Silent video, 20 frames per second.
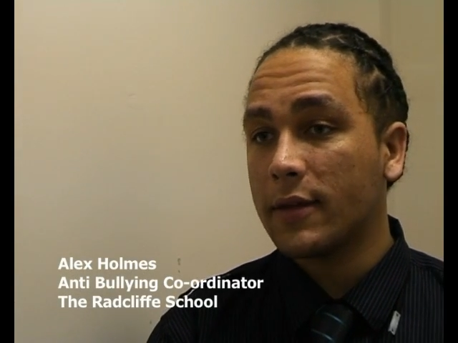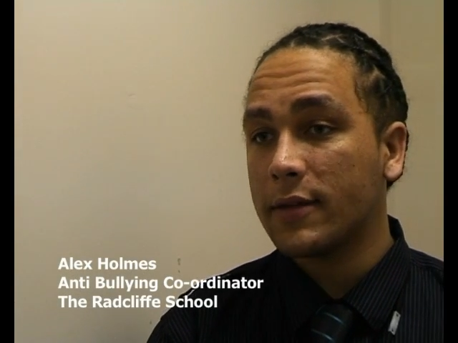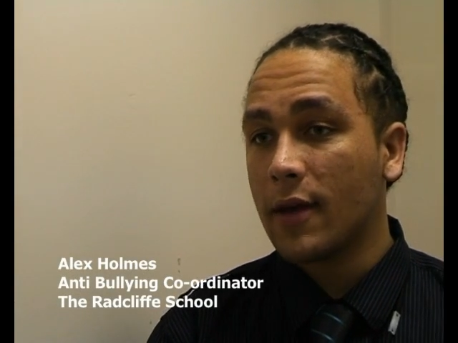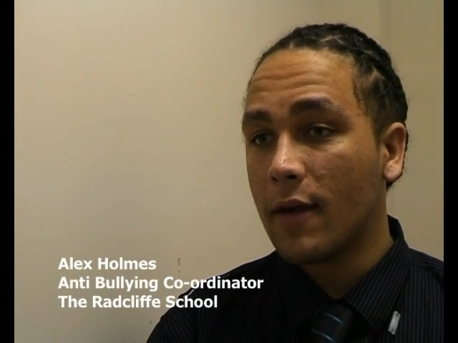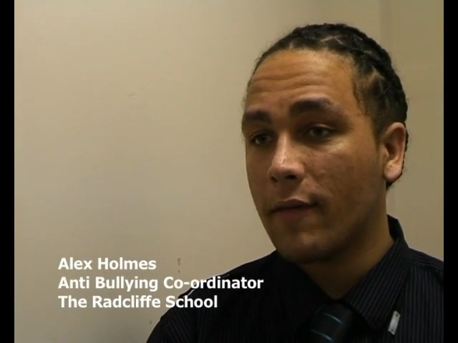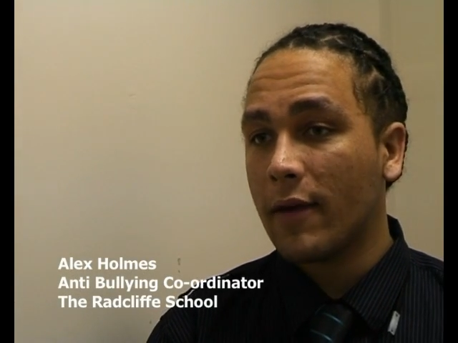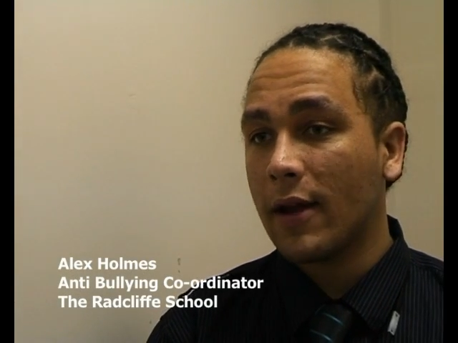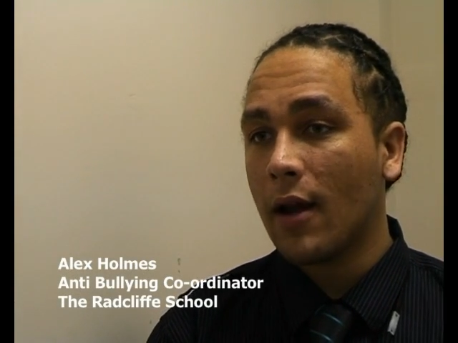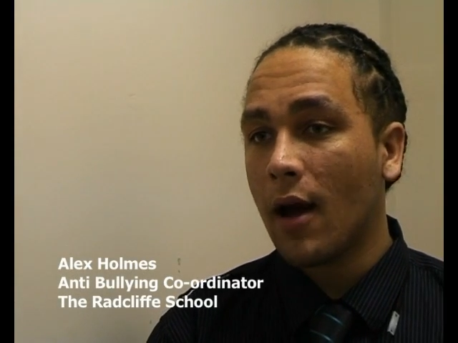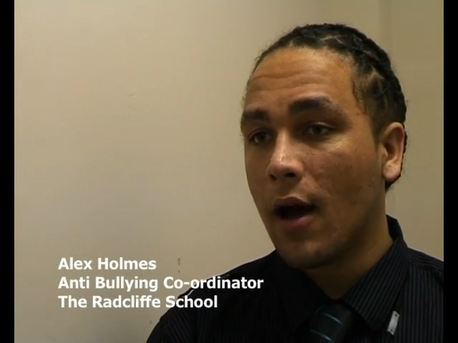
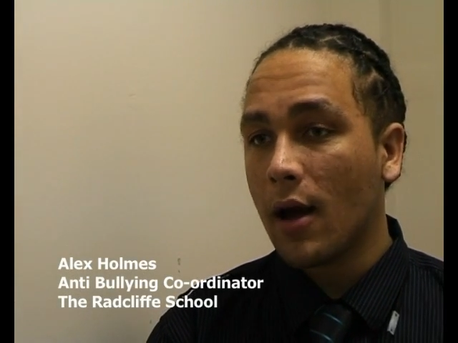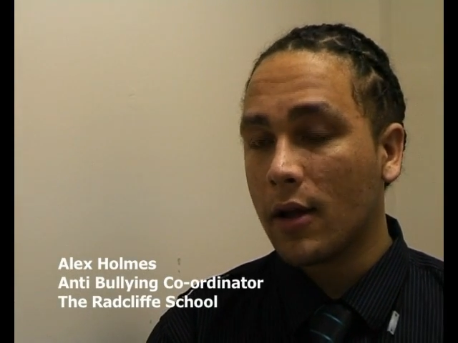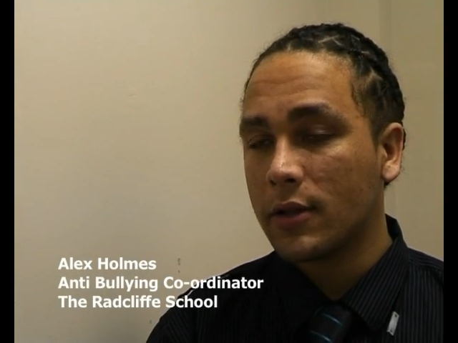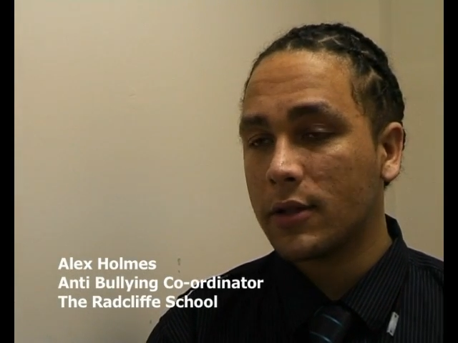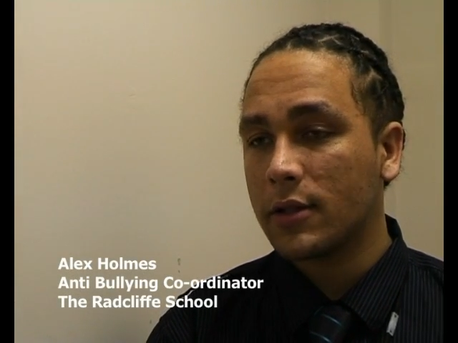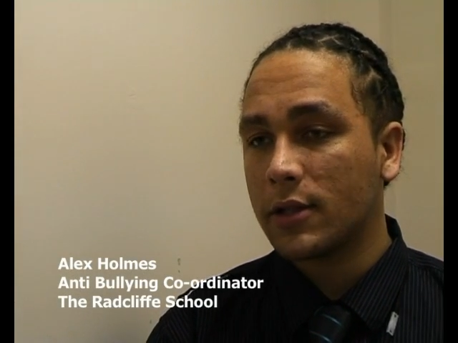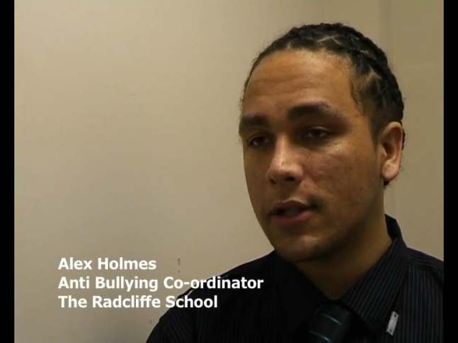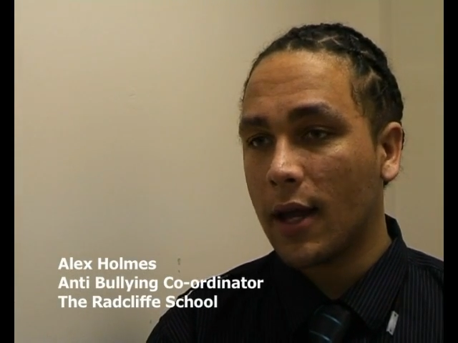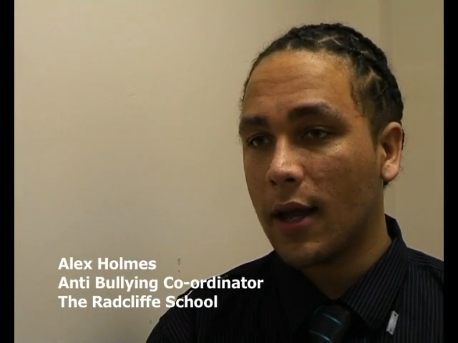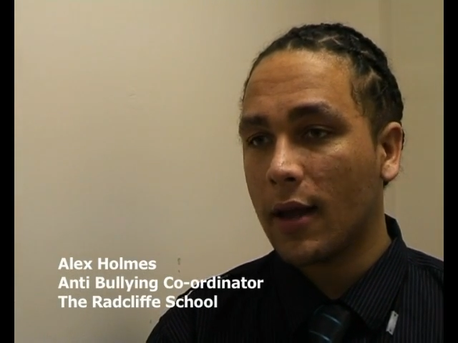survey
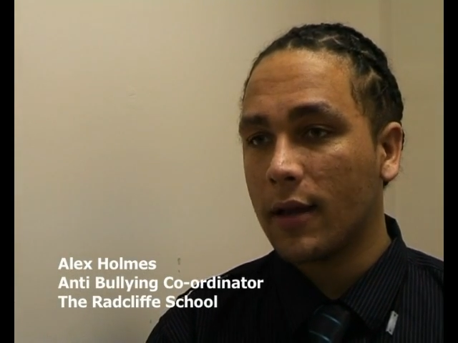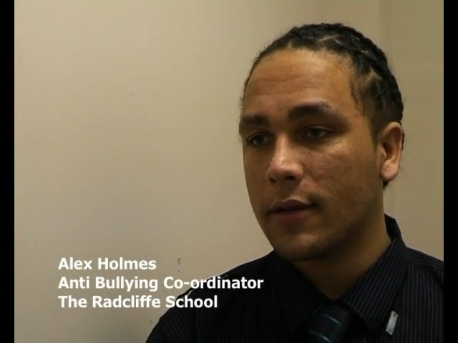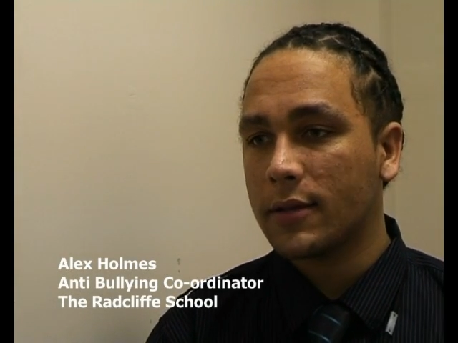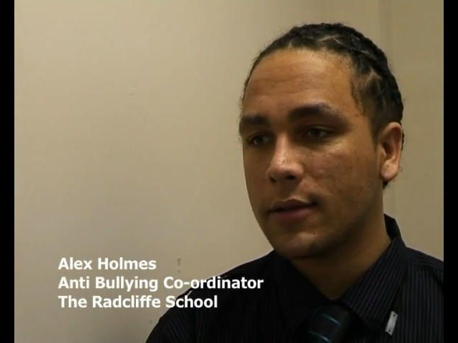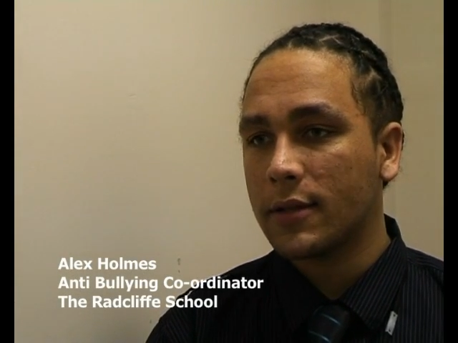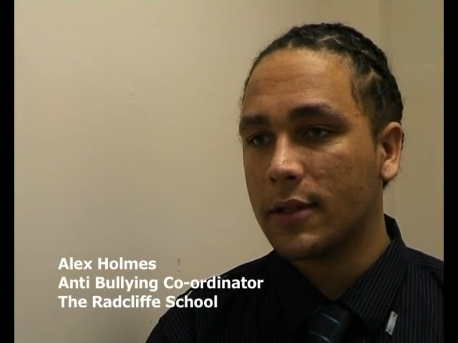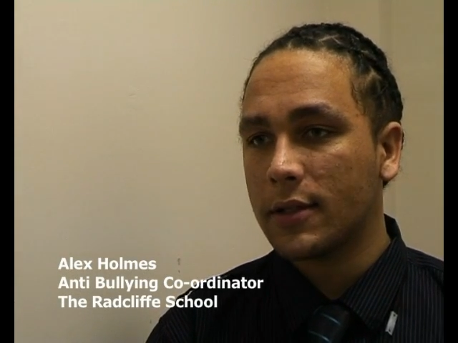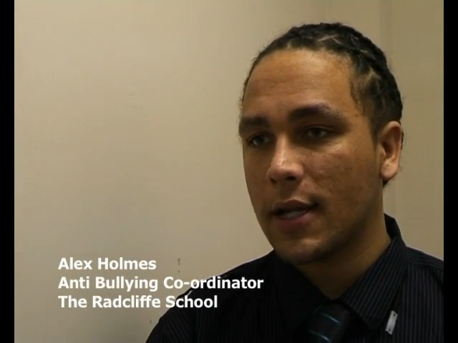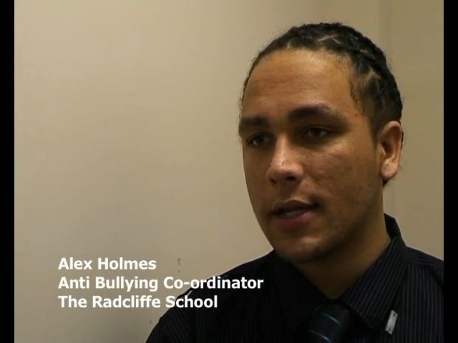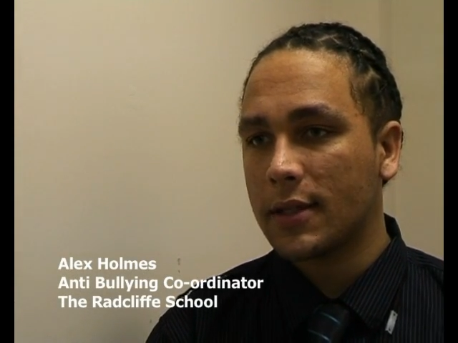last year
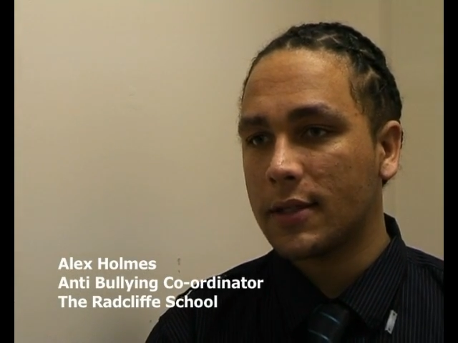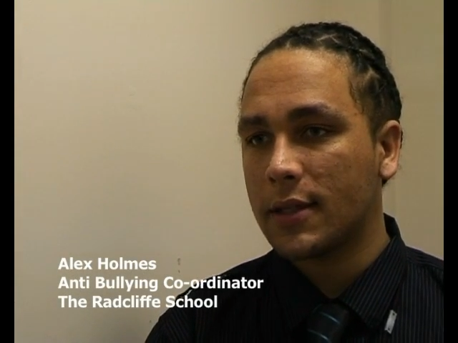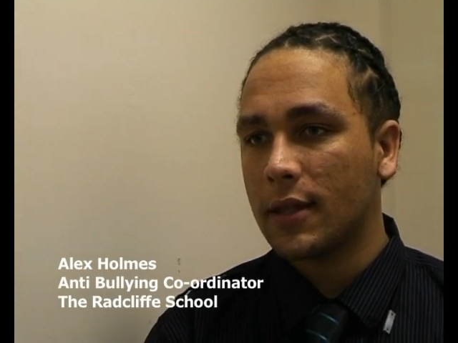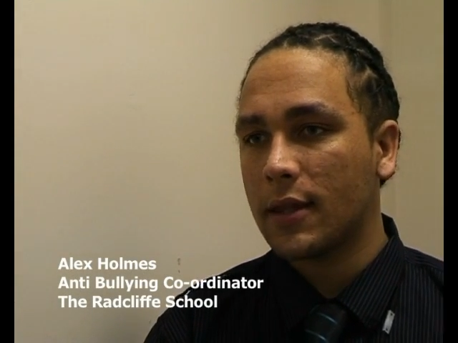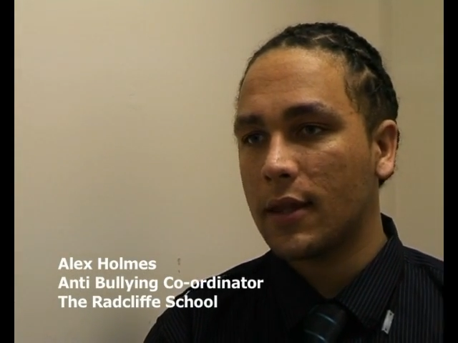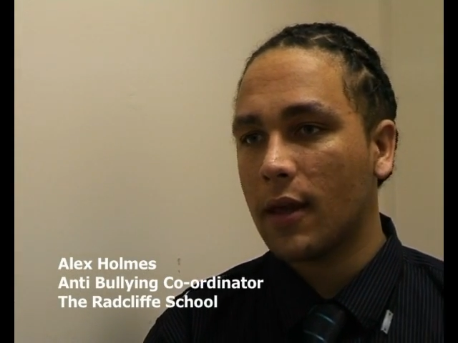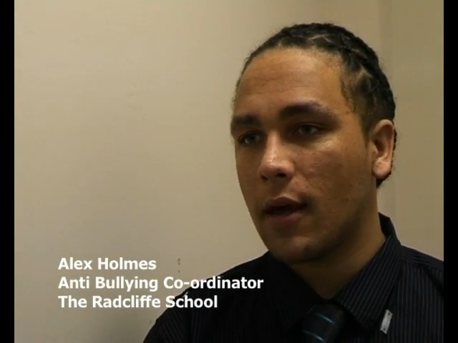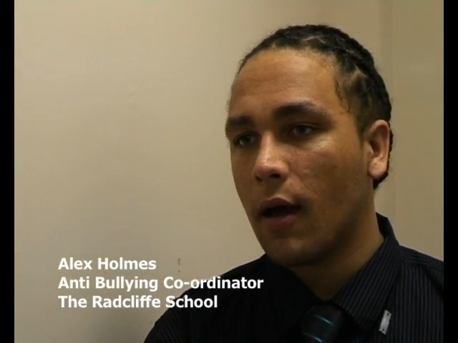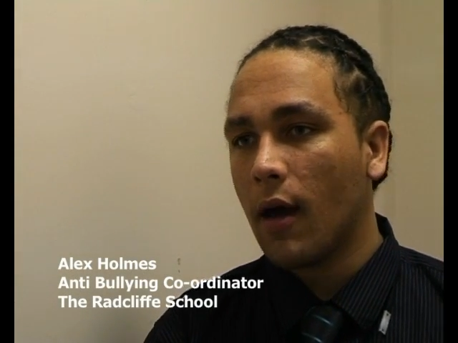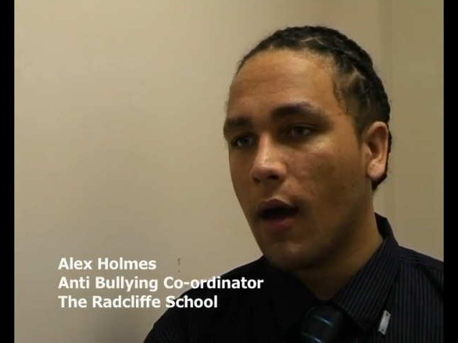
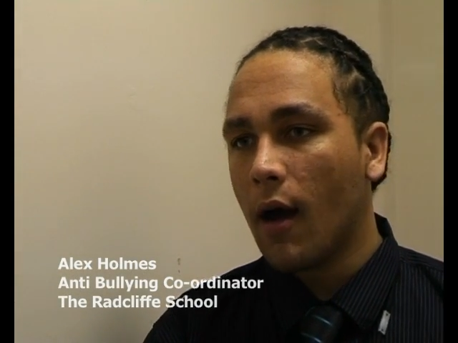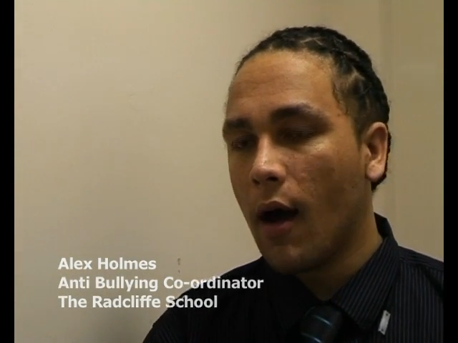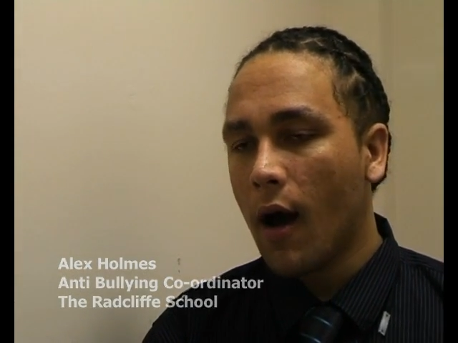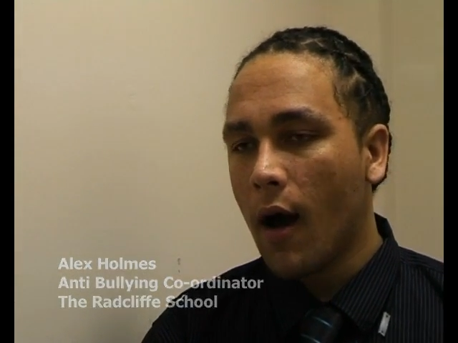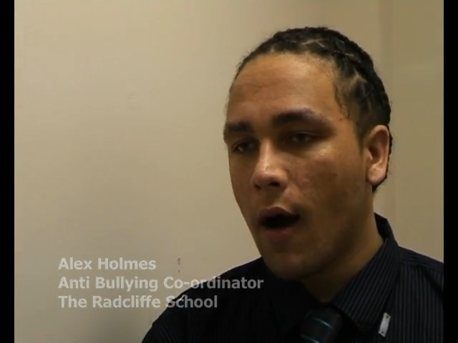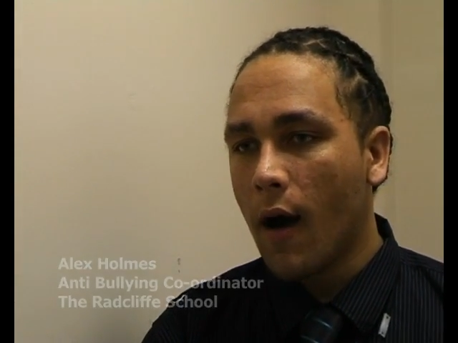suggested that